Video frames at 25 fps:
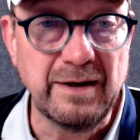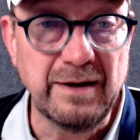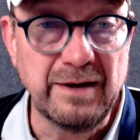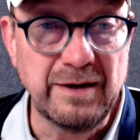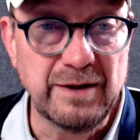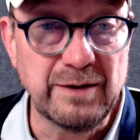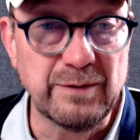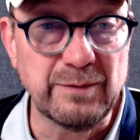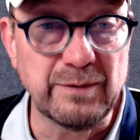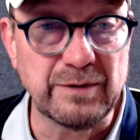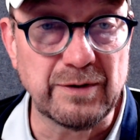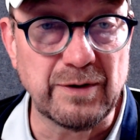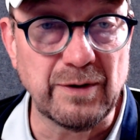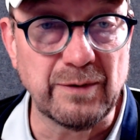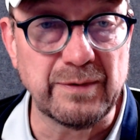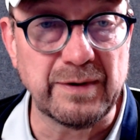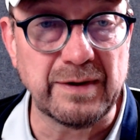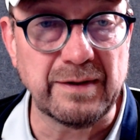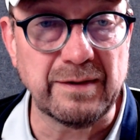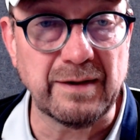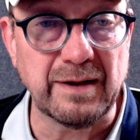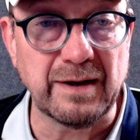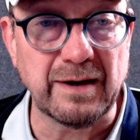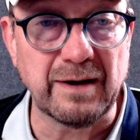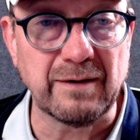you would go in
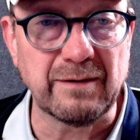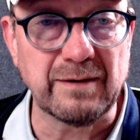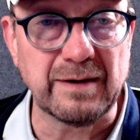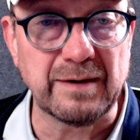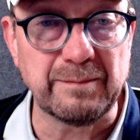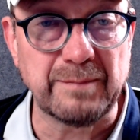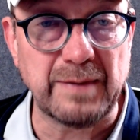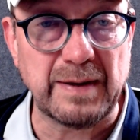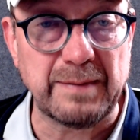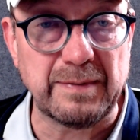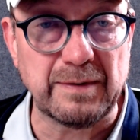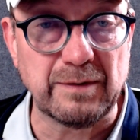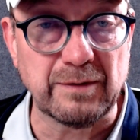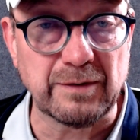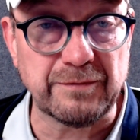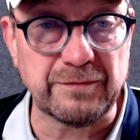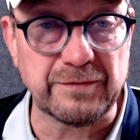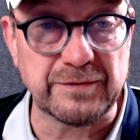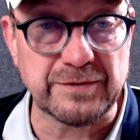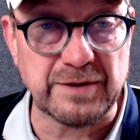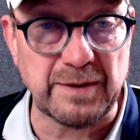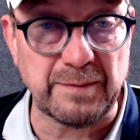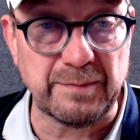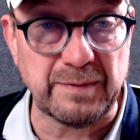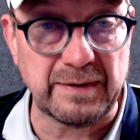there and maybe look for
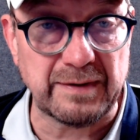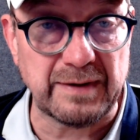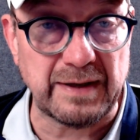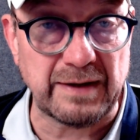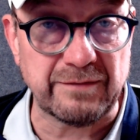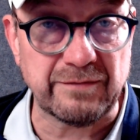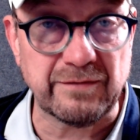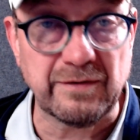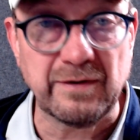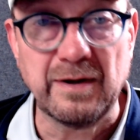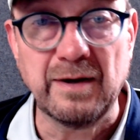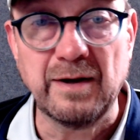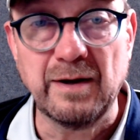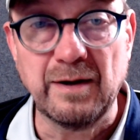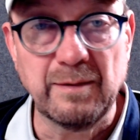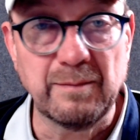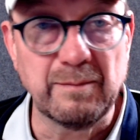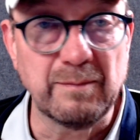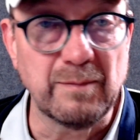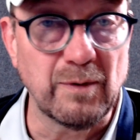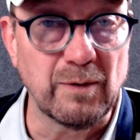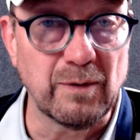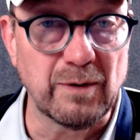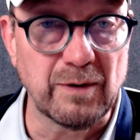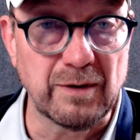something that's
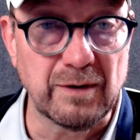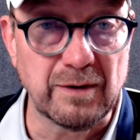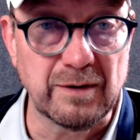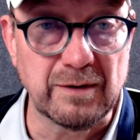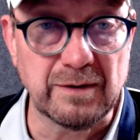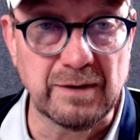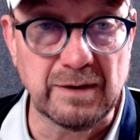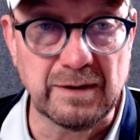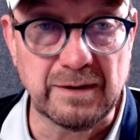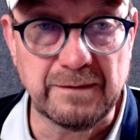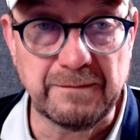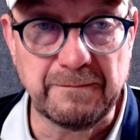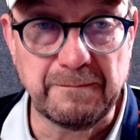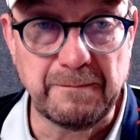more